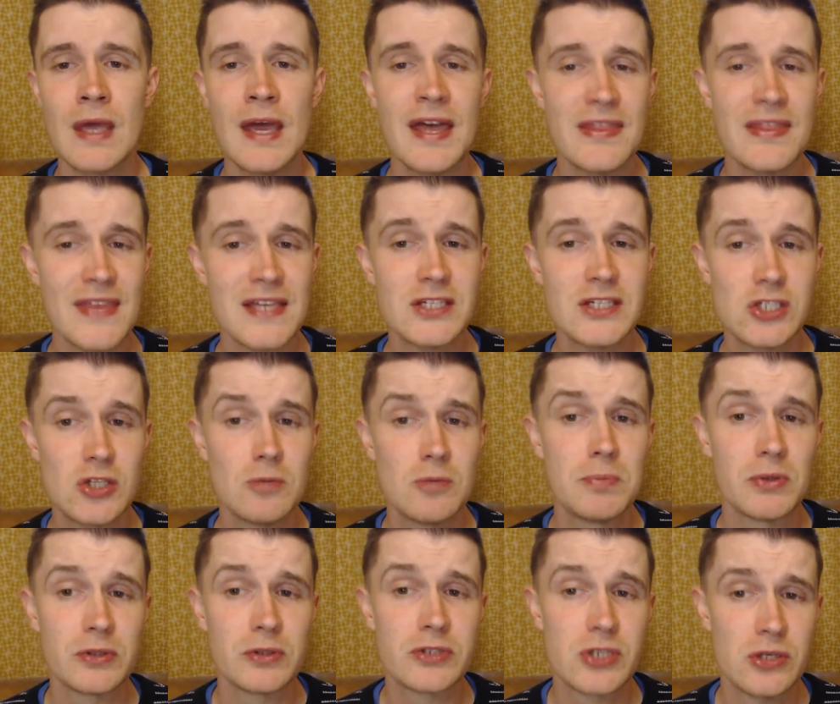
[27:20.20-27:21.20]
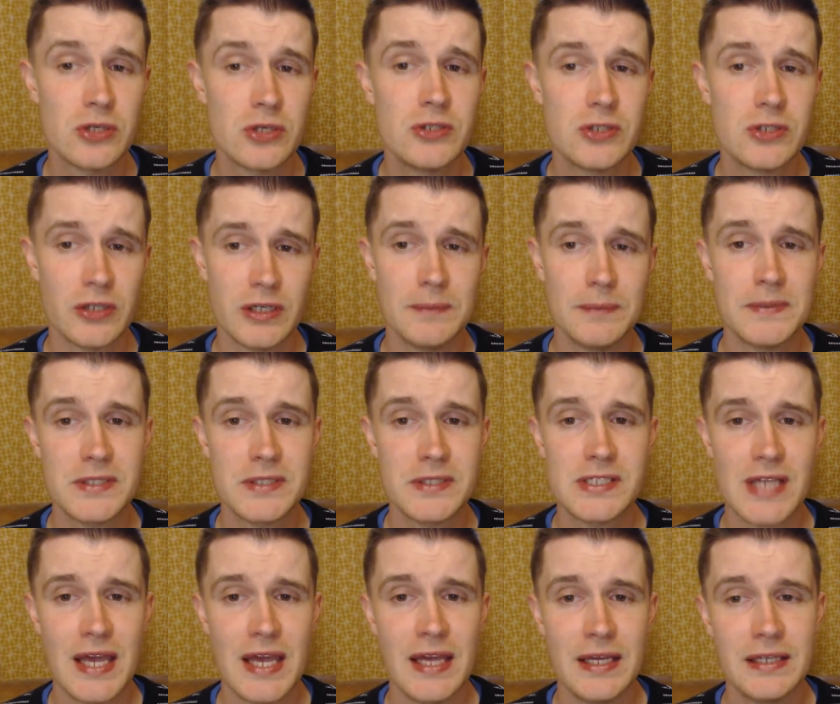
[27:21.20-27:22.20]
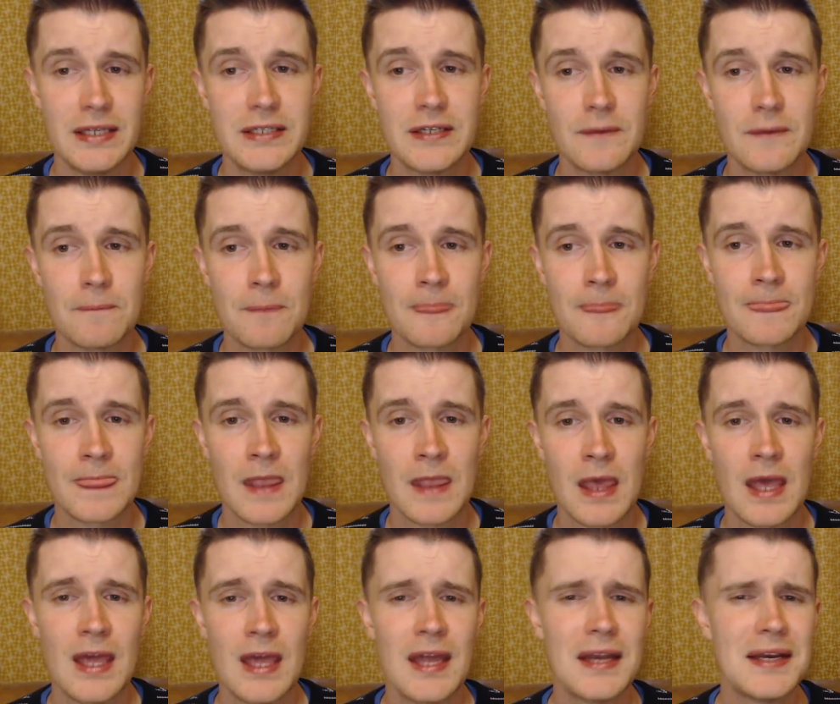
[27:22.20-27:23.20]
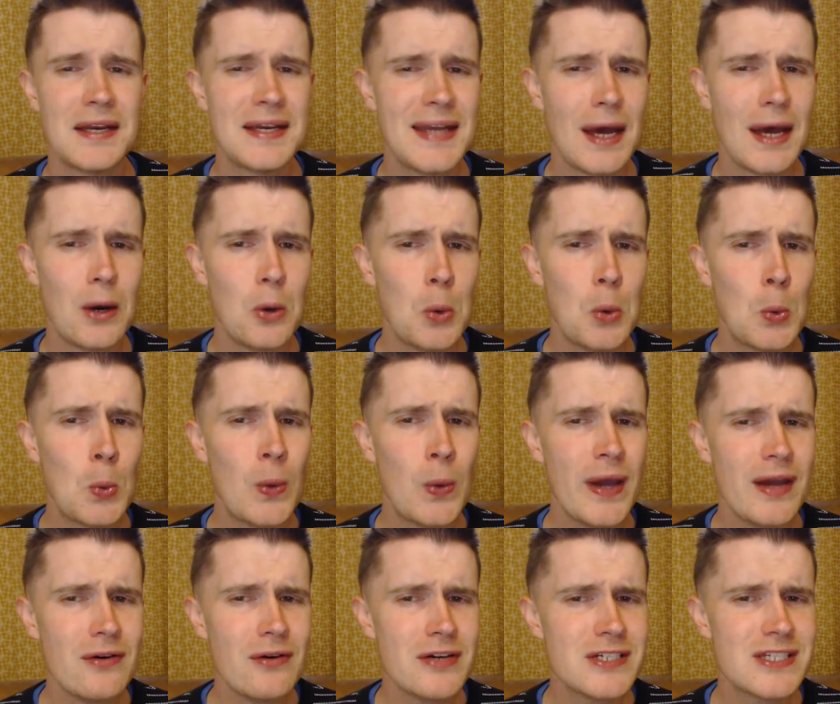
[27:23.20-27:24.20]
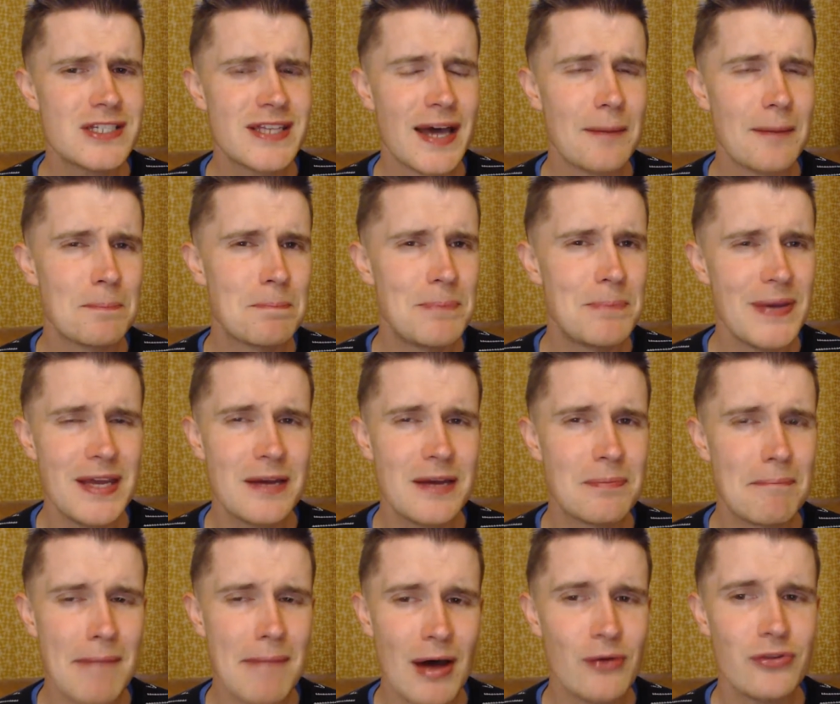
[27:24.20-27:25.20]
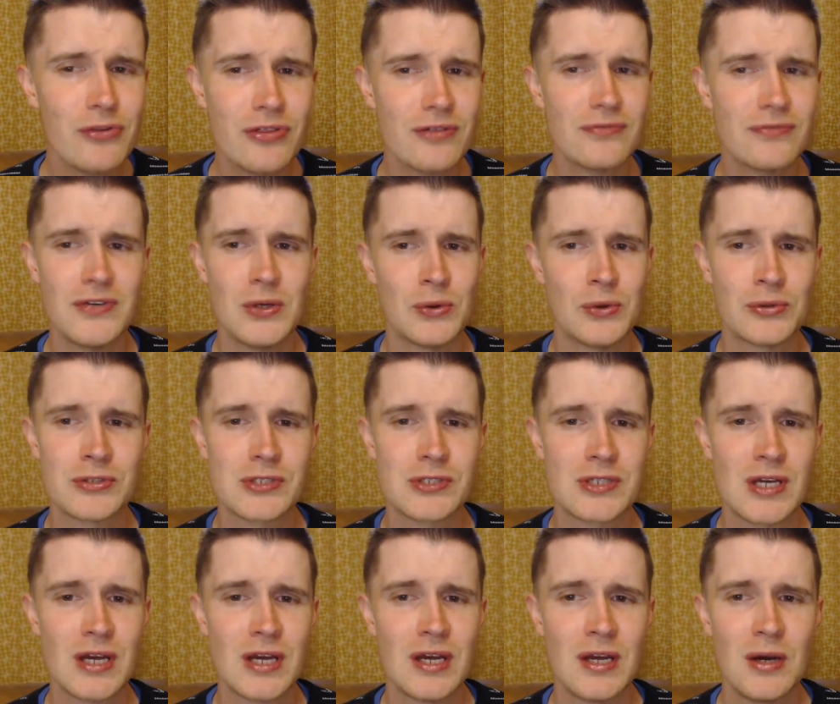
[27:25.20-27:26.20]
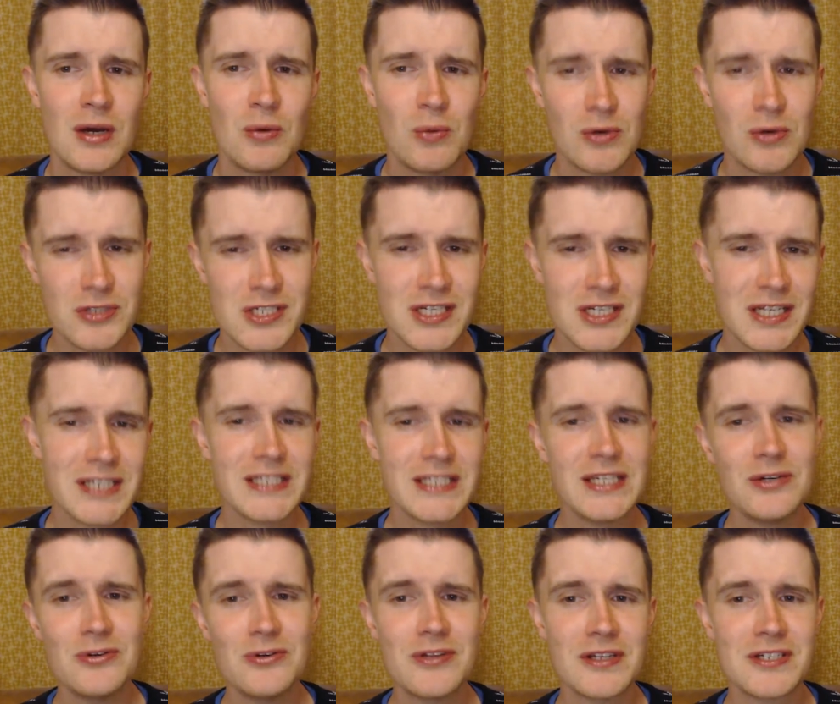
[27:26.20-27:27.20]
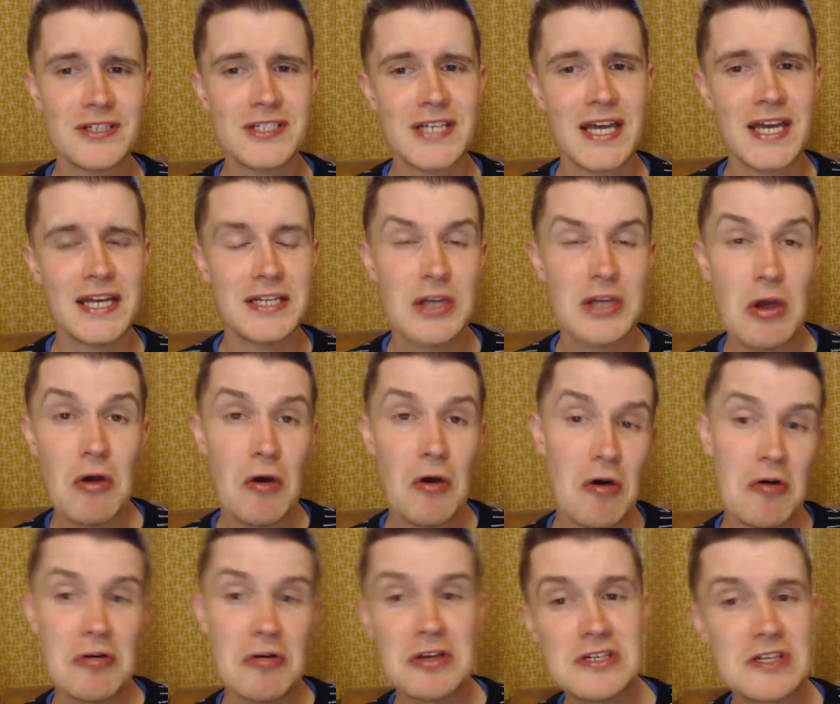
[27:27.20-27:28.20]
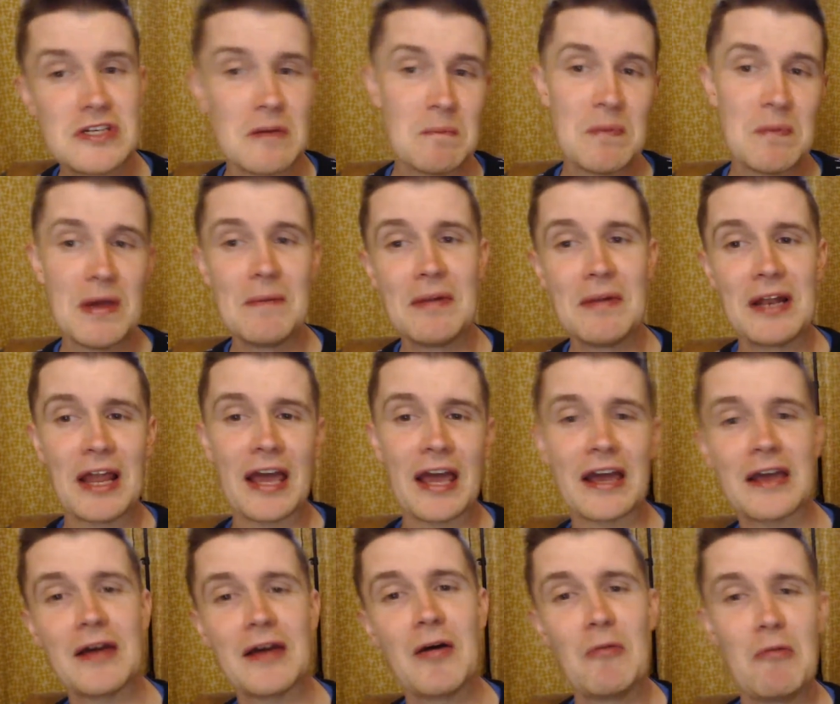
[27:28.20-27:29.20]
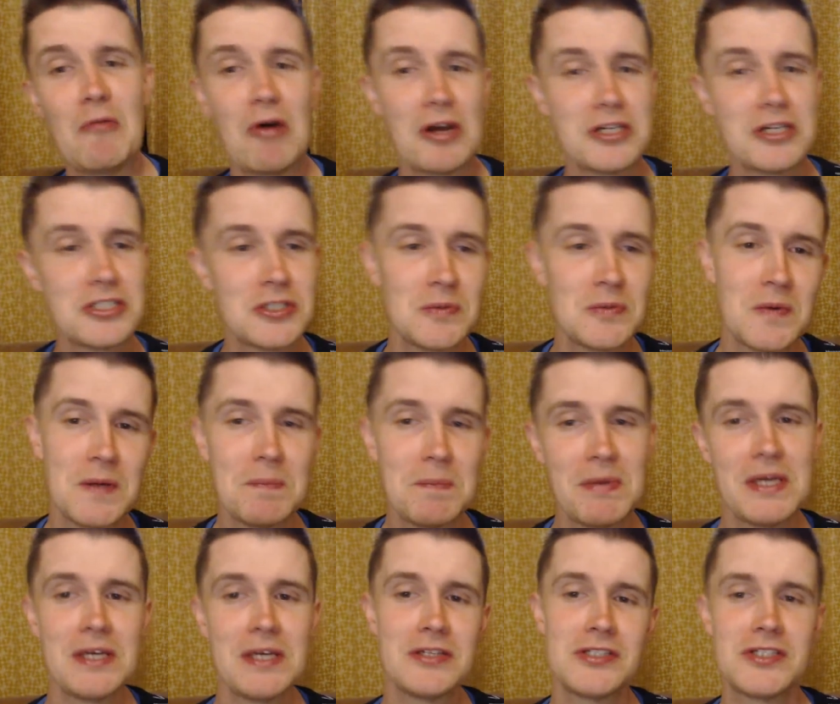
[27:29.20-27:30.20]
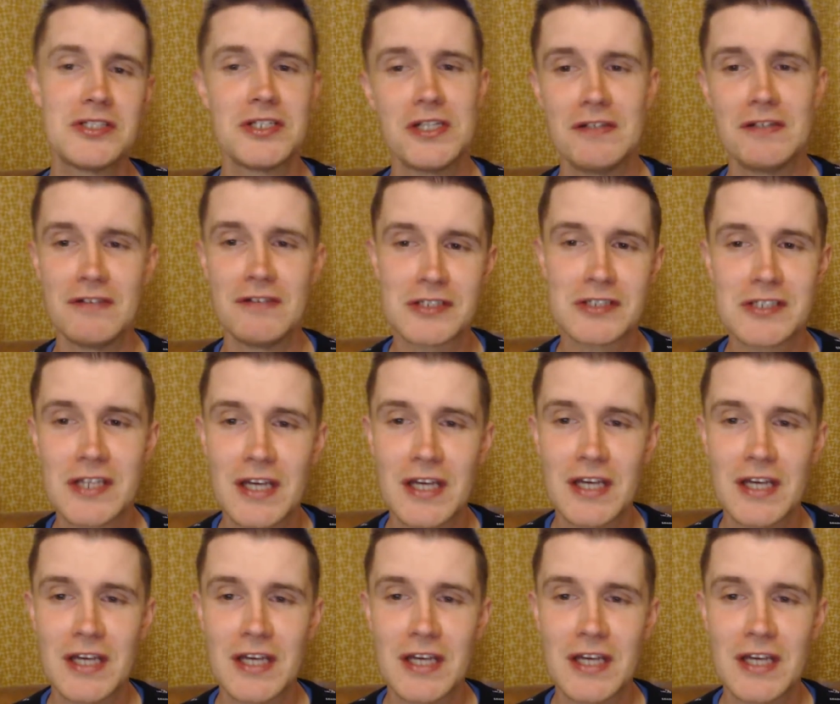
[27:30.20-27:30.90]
Then Zebul turned on him and said, "Now, where is that big mouth of yours? Wasn't it you that said, 'Who is Abimelech, and why should we be his servants?'